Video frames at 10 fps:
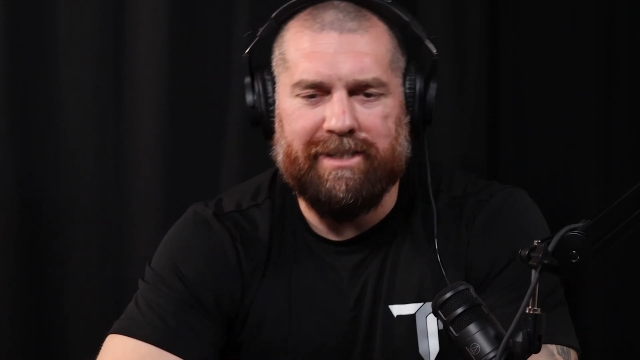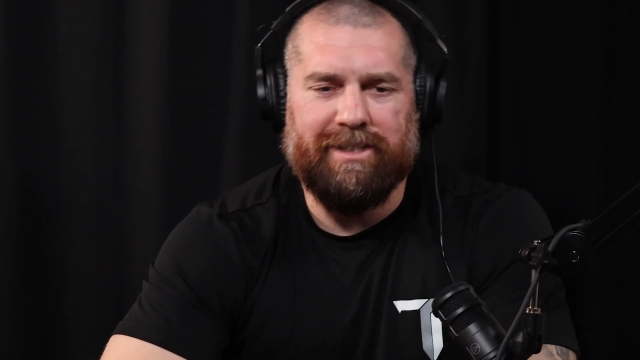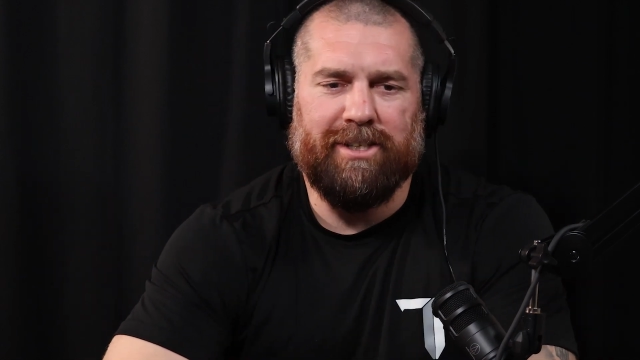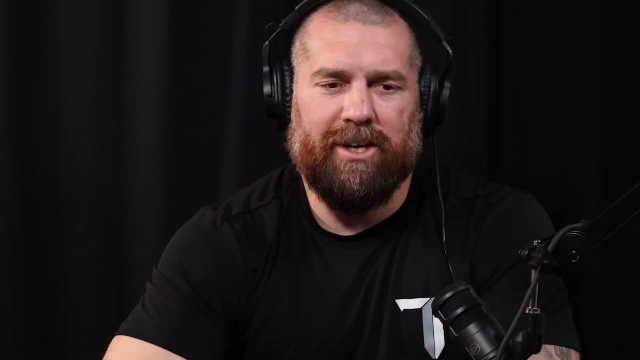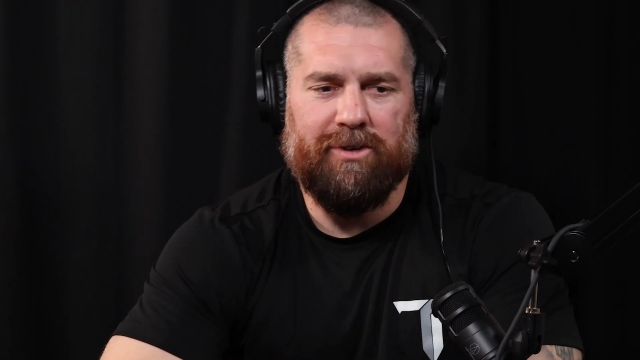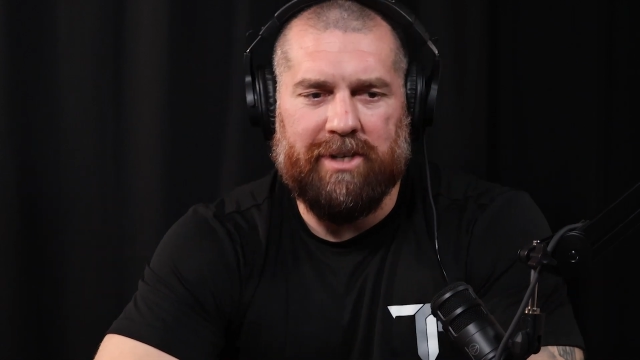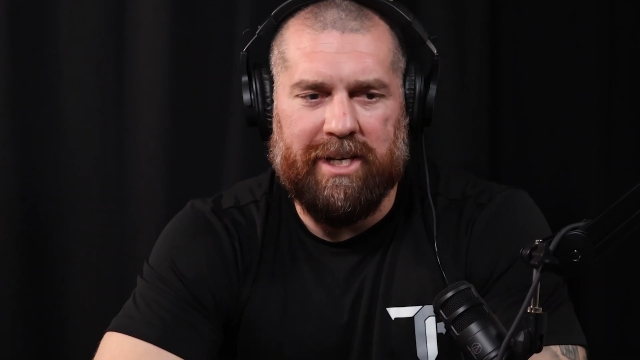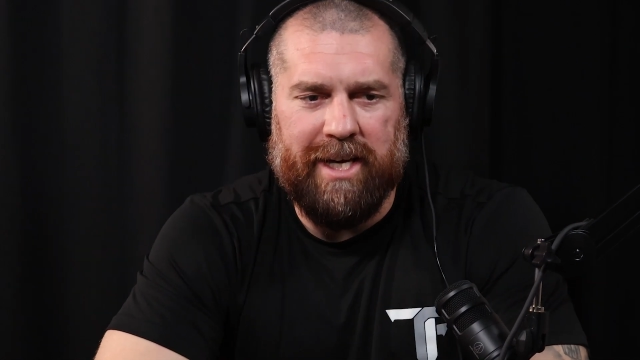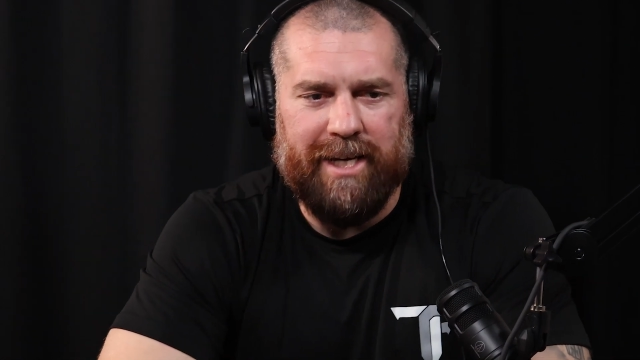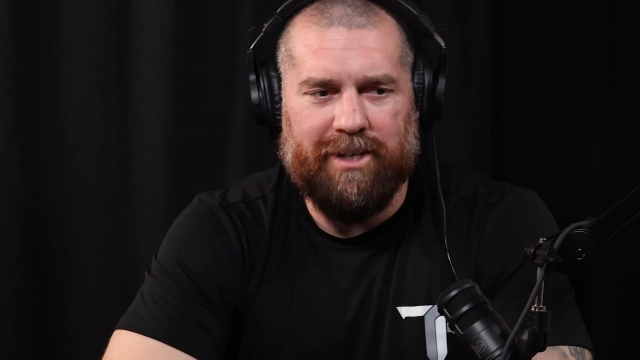
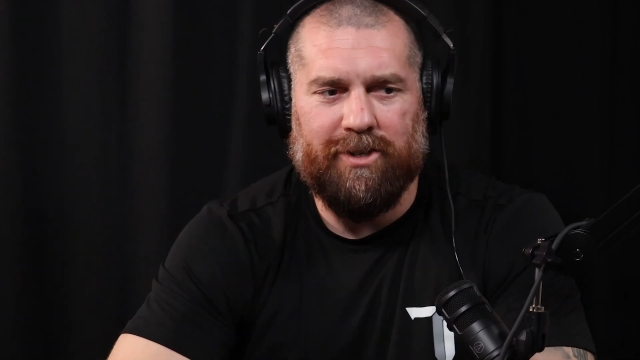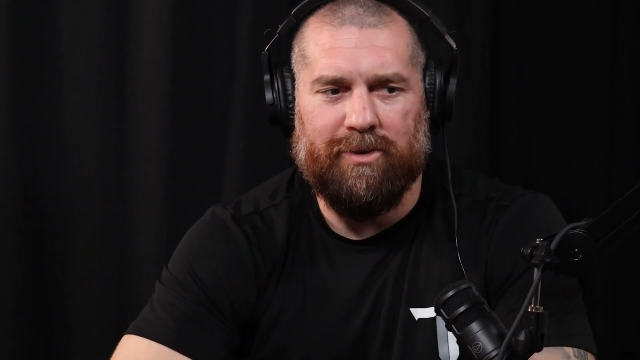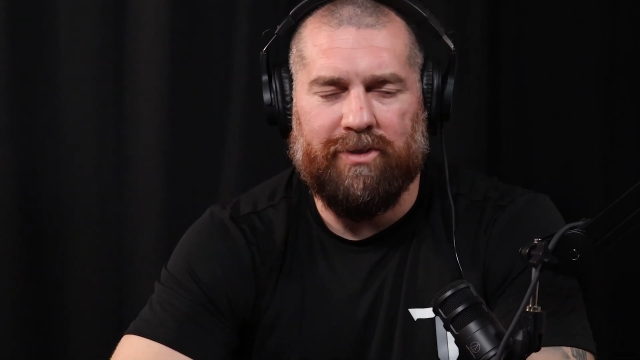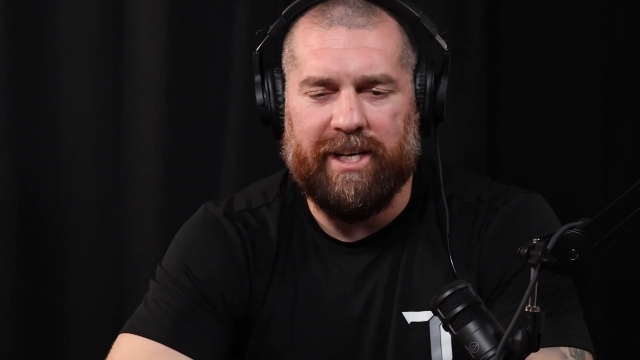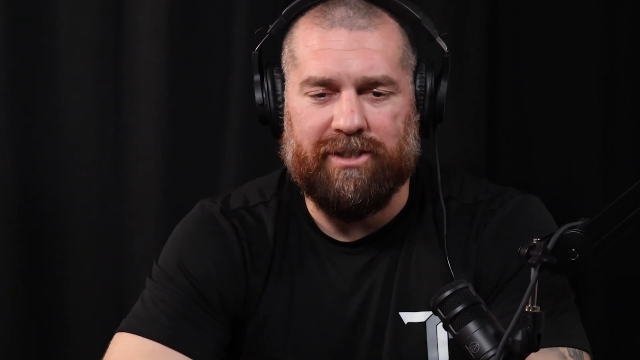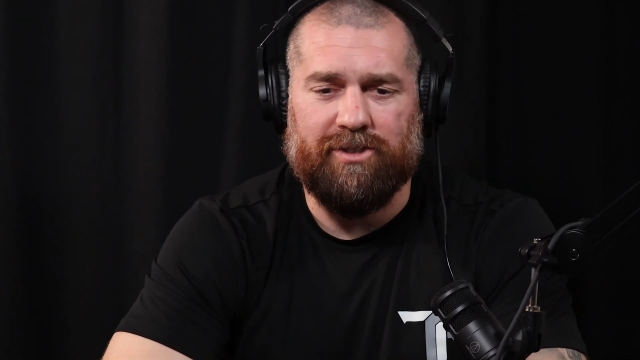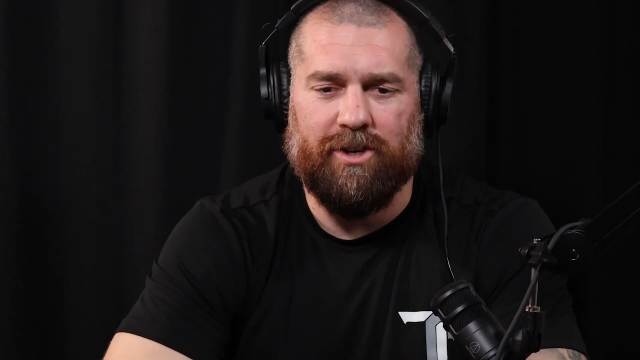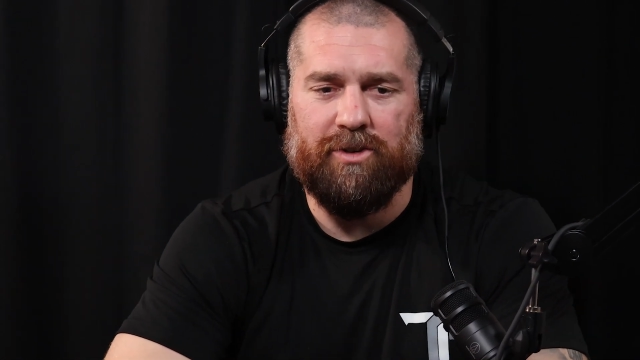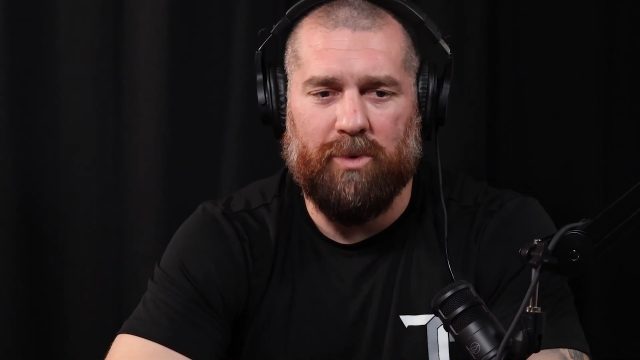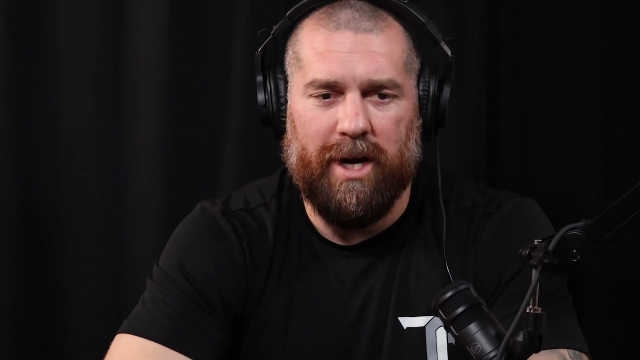he had to do things a
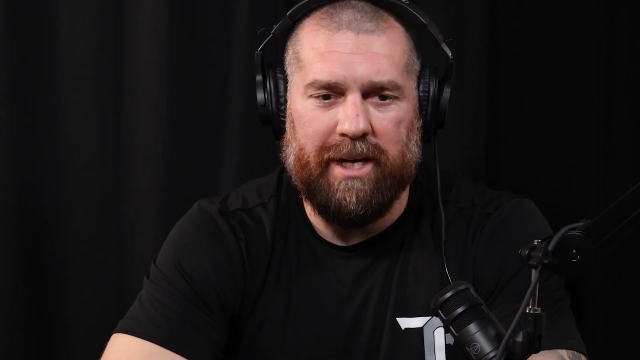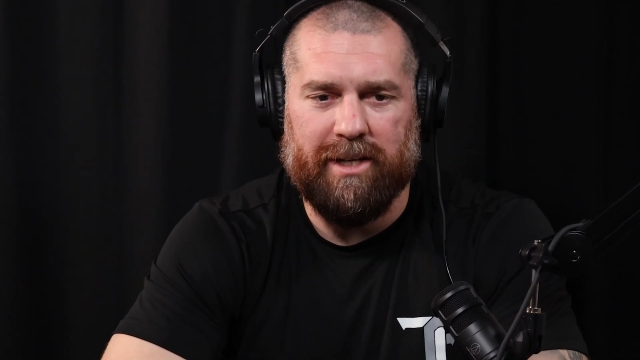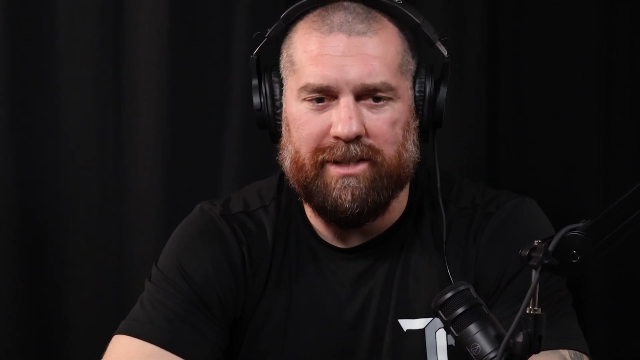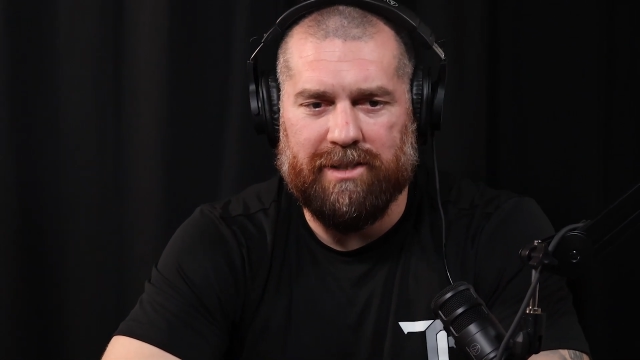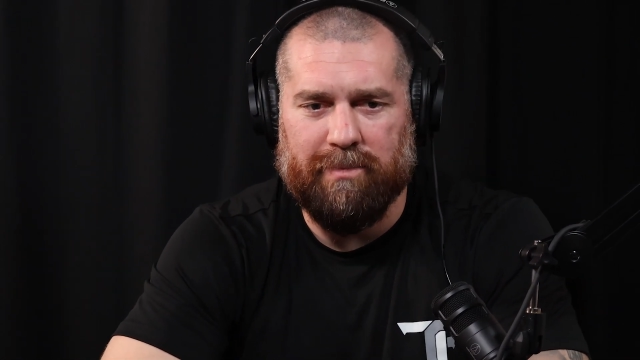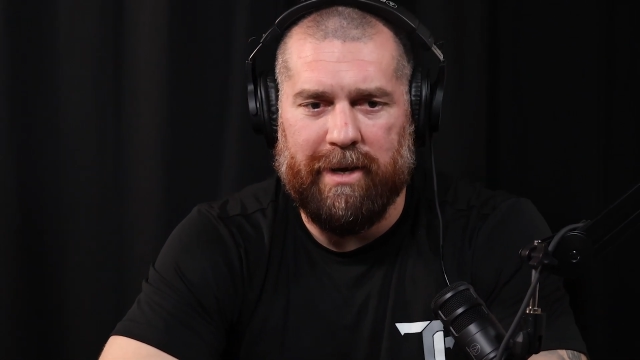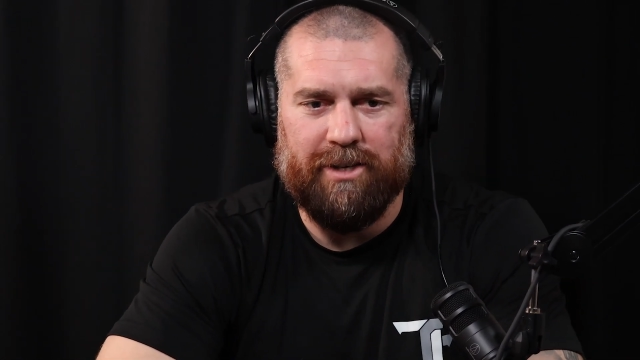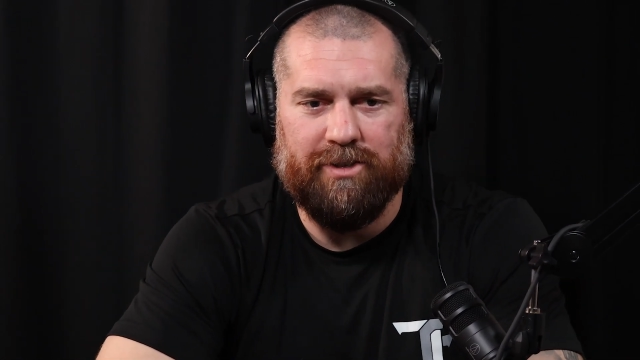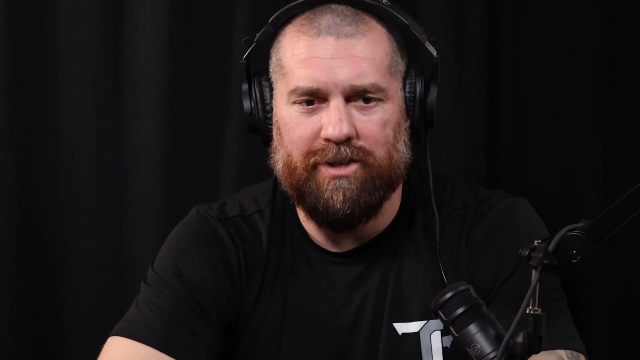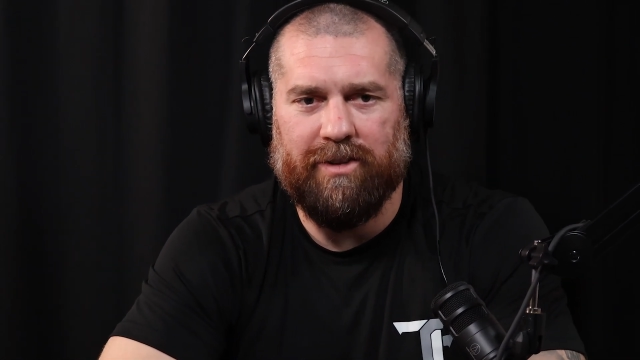certain way to make
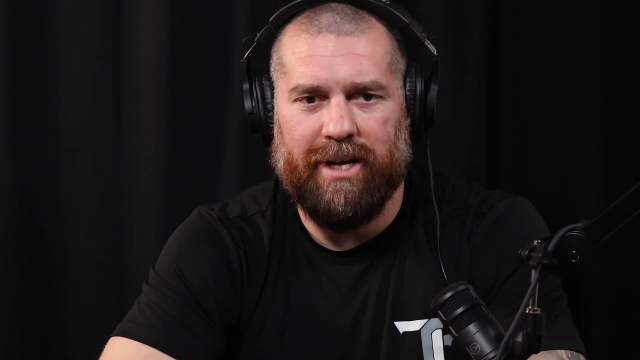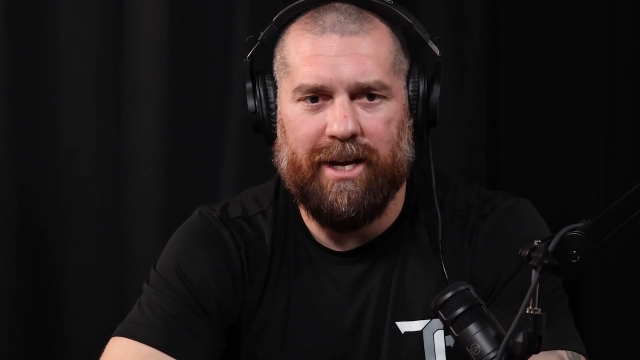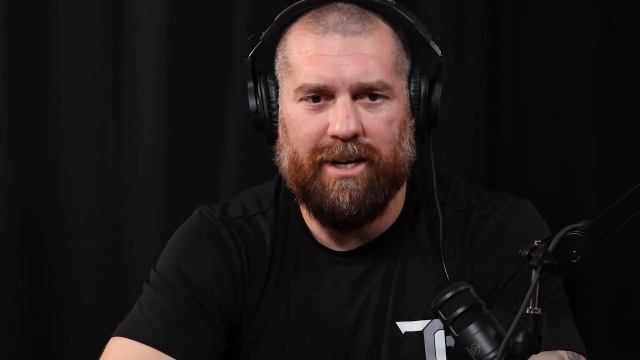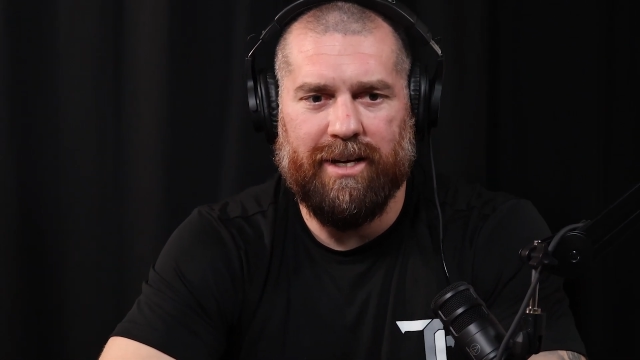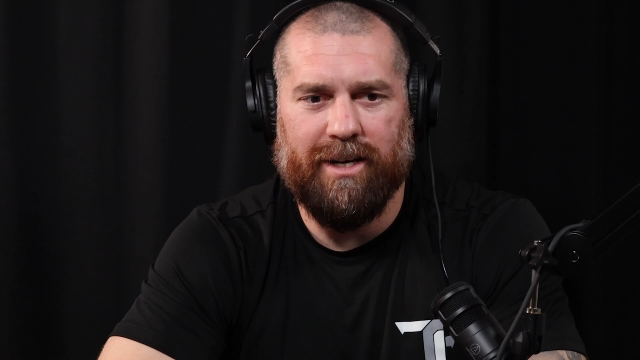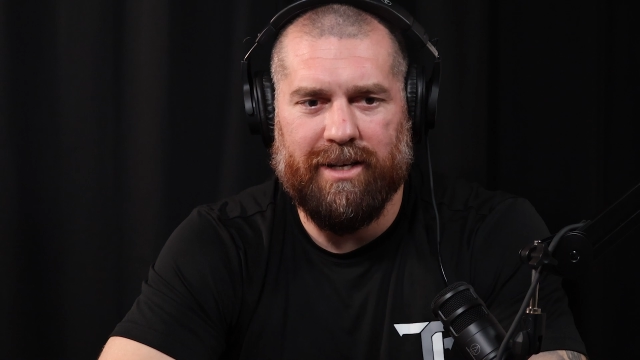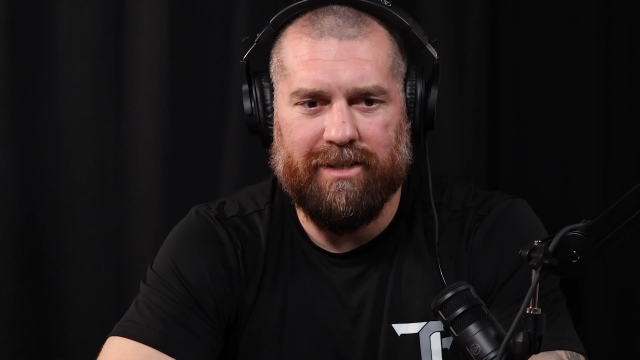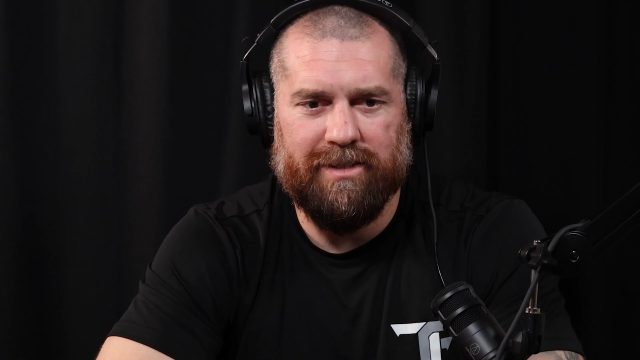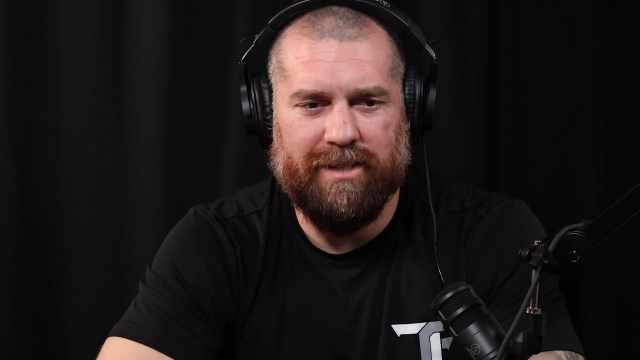sure that